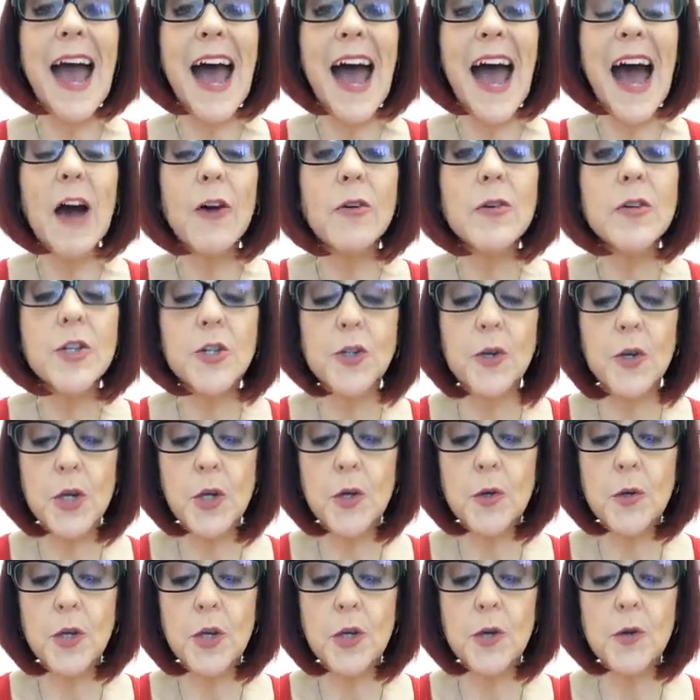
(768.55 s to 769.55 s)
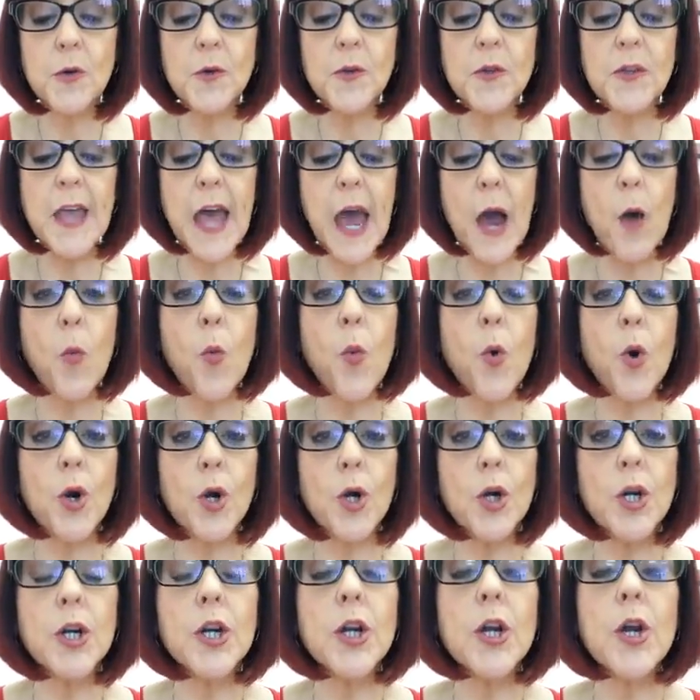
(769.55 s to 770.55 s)
How do you use that
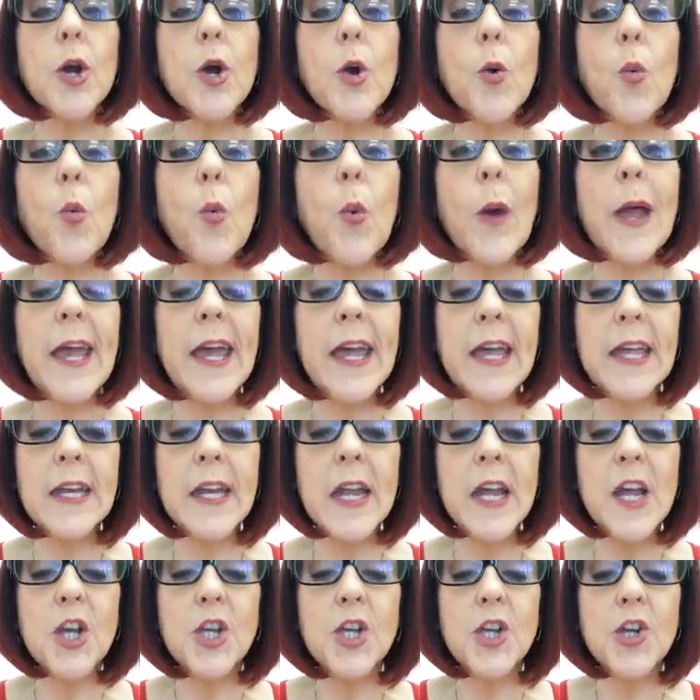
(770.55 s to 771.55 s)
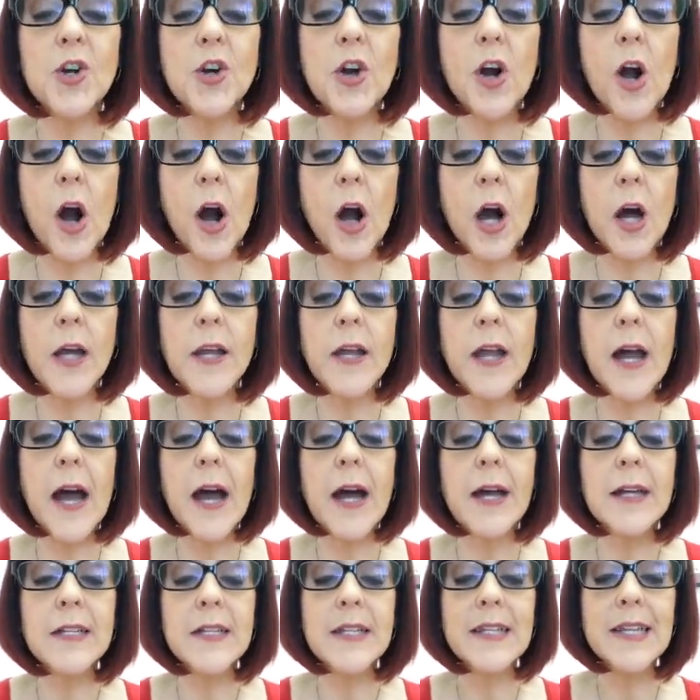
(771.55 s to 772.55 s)
word when you're on
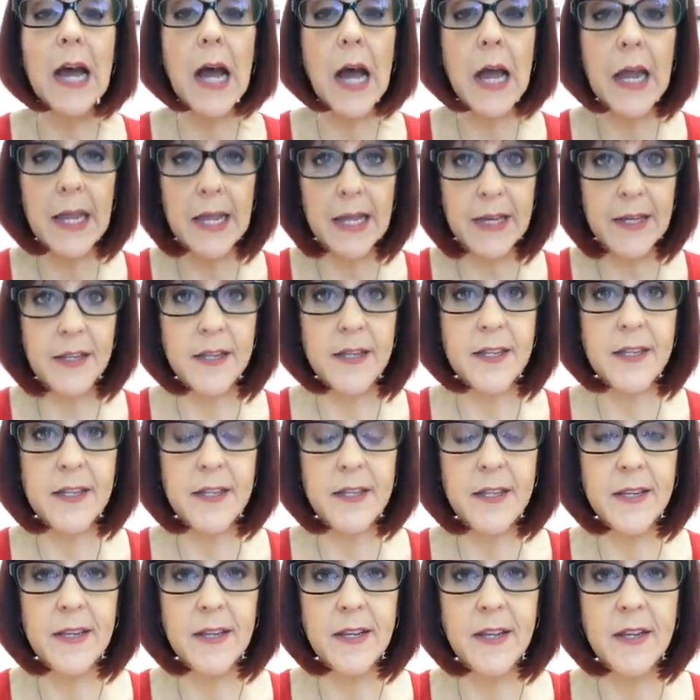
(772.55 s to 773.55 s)
a diet?